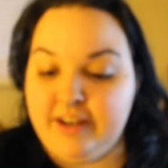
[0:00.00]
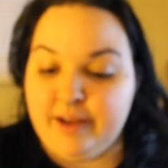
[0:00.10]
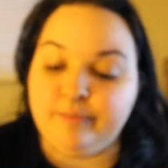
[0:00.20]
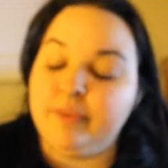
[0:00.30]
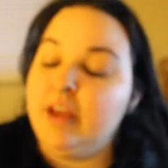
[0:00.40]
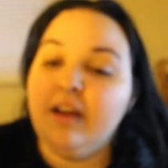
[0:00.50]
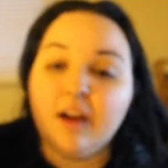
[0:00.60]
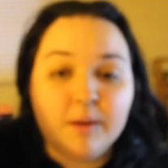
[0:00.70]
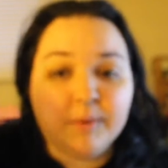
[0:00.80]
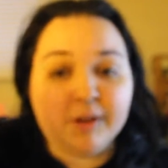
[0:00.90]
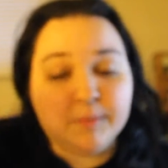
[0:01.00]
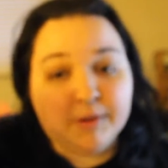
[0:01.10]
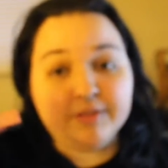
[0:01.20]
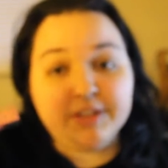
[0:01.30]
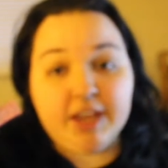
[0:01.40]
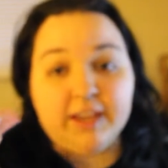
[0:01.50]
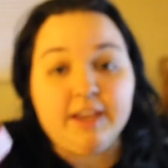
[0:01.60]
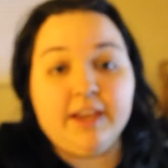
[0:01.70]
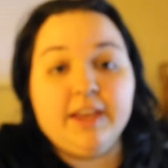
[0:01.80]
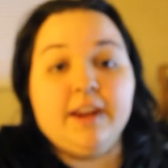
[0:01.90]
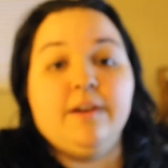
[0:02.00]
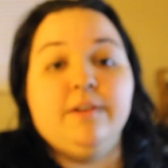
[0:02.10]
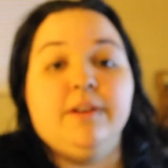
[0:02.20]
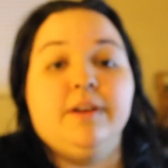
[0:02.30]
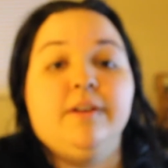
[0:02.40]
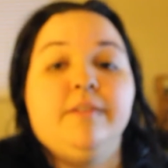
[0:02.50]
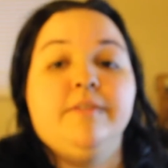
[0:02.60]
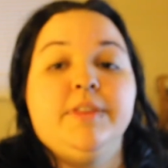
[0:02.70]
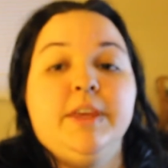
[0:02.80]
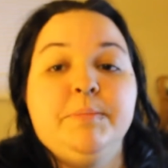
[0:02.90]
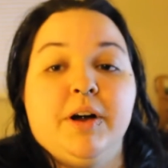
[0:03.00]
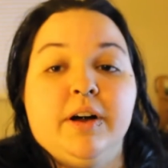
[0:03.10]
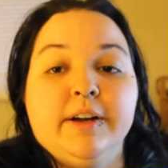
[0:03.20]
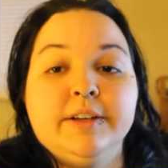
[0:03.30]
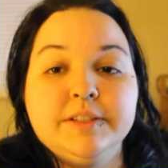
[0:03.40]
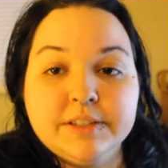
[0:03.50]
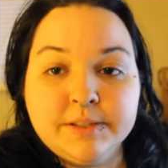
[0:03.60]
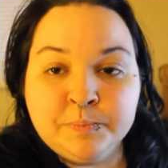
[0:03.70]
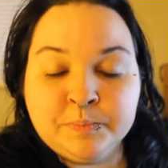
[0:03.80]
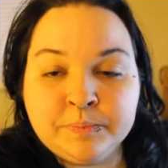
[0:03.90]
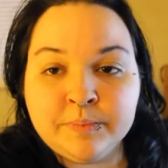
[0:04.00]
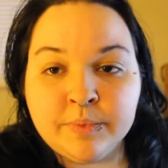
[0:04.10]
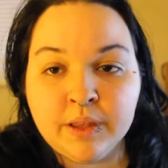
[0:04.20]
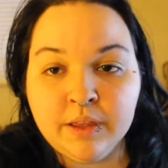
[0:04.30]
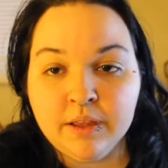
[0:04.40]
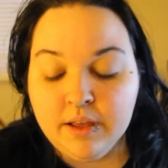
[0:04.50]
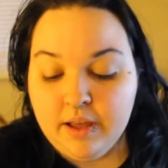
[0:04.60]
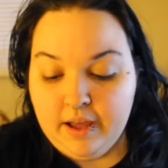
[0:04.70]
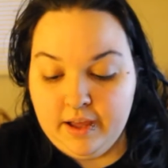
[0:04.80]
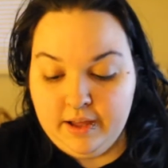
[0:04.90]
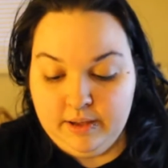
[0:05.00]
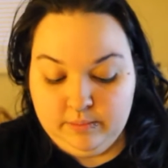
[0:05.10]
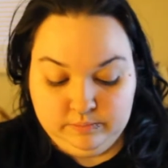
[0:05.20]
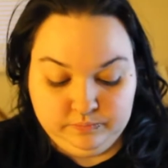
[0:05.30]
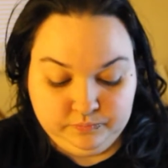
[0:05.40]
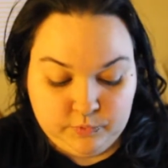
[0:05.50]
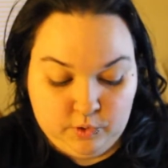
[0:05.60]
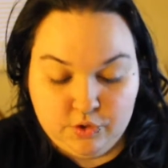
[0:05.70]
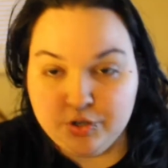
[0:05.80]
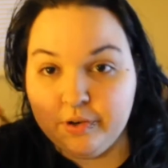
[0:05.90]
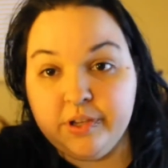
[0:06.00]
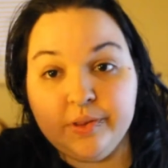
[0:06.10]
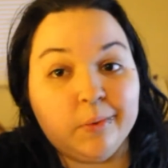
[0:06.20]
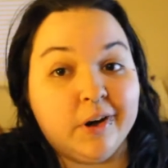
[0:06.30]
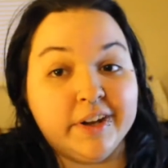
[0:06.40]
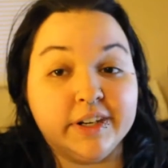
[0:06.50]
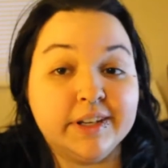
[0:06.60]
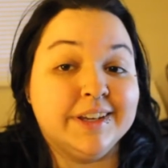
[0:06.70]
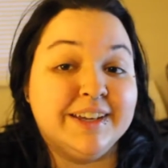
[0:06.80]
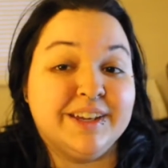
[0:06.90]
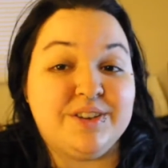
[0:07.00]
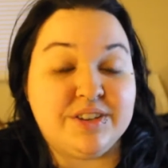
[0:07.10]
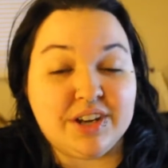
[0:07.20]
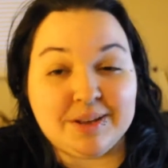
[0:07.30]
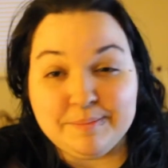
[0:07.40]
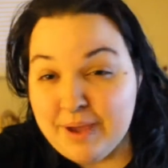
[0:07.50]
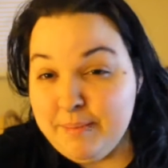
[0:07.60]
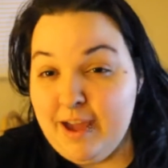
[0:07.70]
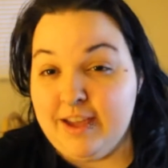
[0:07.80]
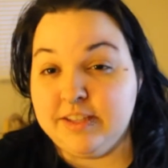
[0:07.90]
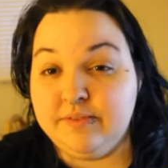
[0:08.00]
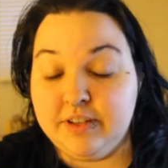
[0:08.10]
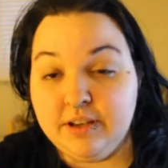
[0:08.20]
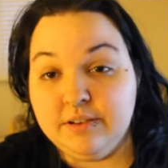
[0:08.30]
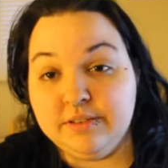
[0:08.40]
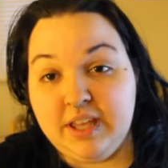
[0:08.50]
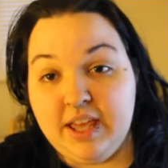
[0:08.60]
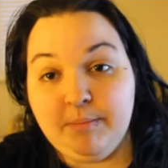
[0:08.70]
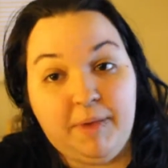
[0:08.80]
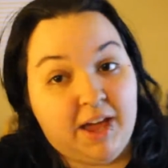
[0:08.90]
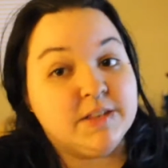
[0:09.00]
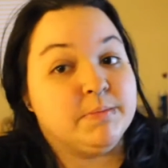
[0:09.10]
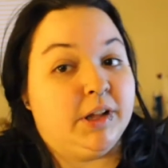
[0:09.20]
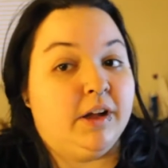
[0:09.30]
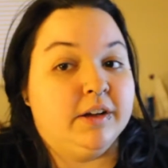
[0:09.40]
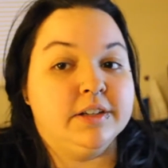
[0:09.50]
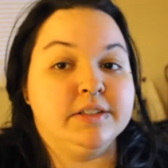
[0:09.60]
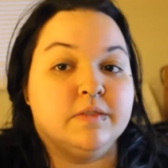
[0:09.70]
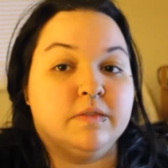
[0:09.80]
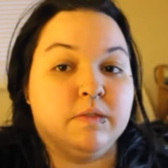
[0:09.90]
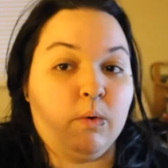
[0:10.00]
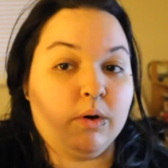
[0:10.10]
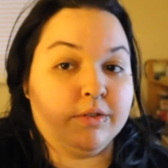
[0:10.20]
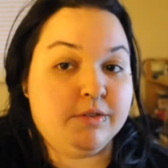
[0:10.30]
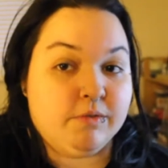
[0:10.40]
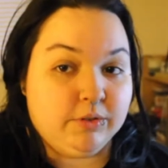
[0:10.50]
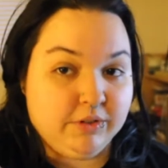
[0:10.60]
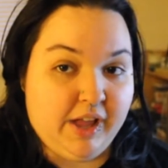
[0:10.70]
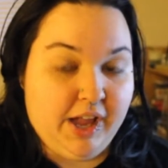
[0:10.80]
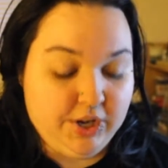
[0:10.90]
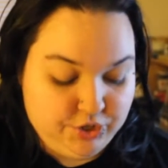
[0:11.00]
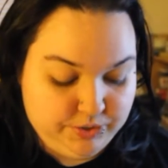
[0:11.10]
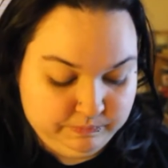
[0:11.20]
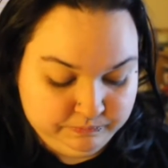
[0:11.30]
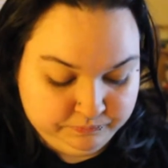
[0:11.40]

it now. I'm not going to bother taking it out of the box um, or showing you the wand, you can check my past videos and past blogs for the roller lash.